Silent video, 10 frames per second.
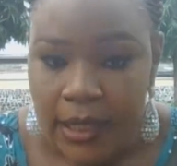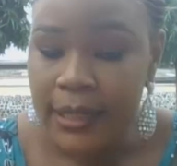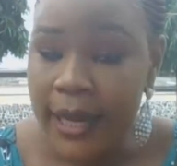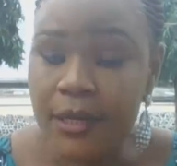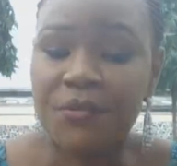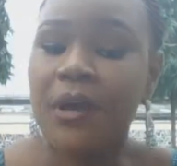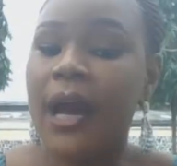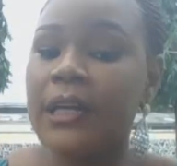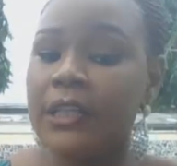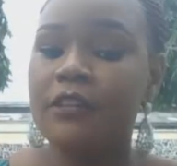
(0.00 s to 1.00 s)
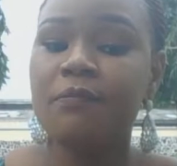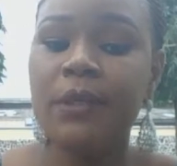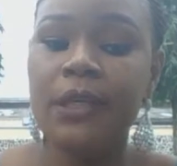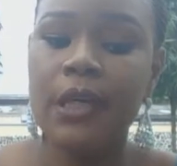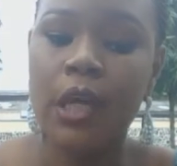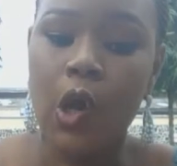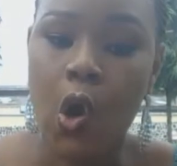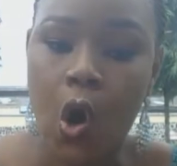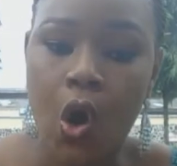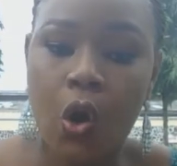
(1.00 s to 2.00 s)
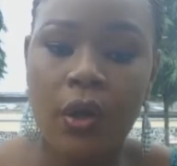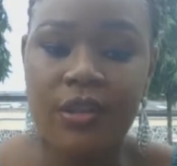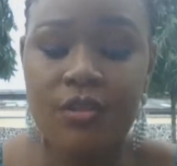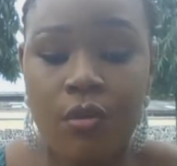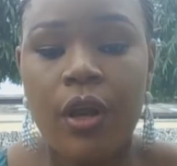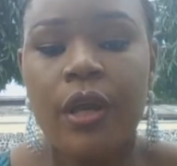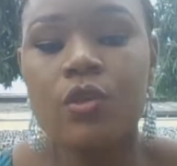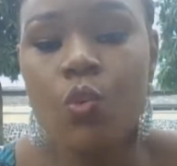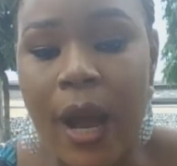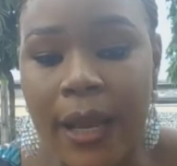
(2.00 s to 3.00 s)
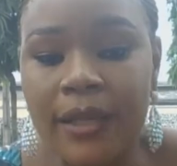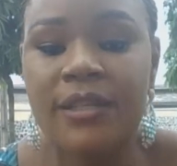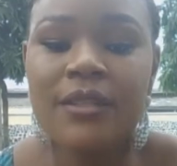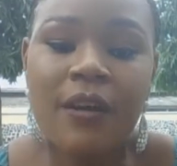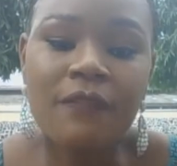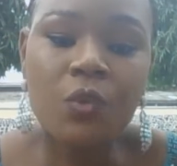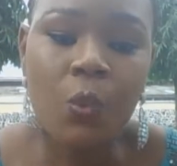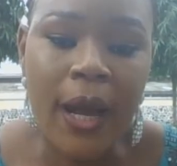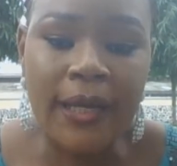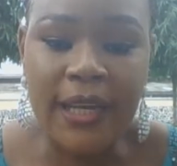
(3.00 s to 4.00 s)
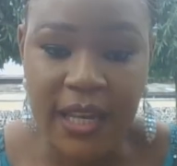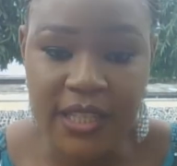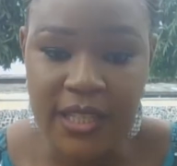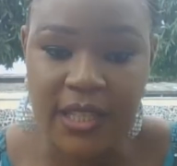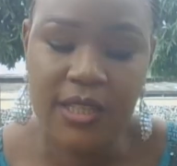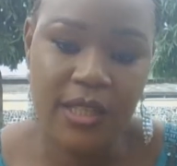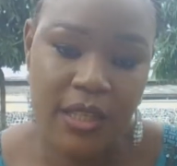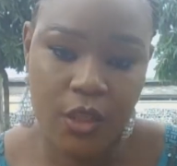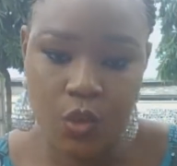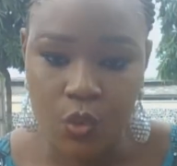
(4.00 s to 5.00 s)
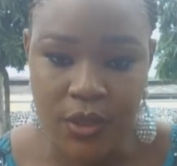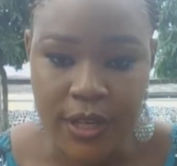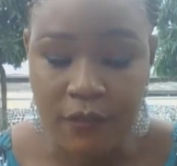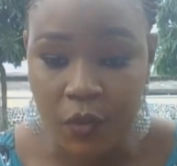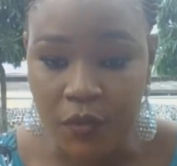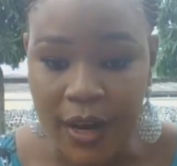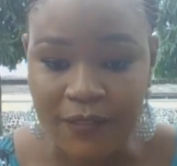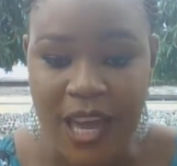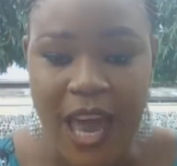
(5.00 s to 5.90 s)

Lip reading: then you can give me a call on 081-7186-3275.